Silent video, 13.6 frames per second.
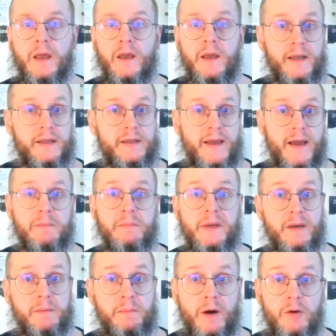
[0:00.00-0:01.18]
It can be
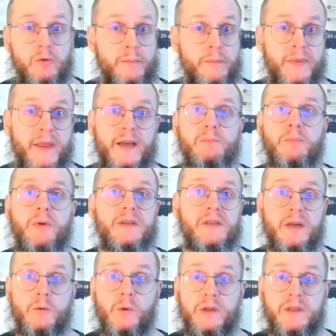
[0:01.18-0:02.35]
about
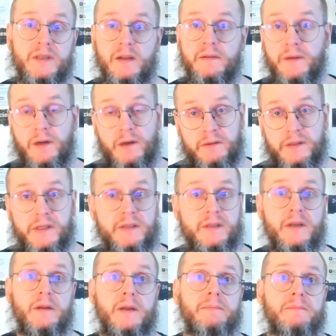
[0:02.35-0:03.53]
expressing oneself
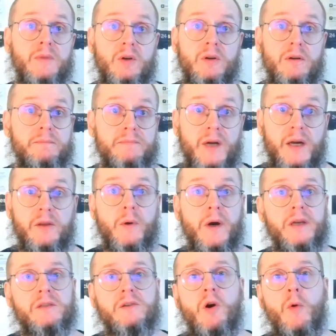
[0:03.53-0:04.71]
artistically or
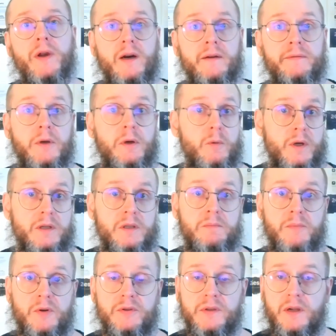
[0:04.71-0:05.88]
otherwise going after one's
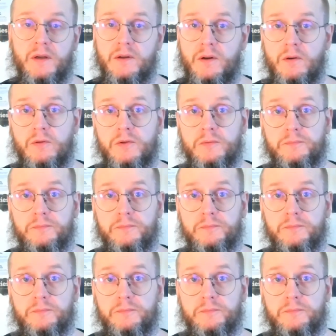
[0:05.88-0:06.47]
personal goals.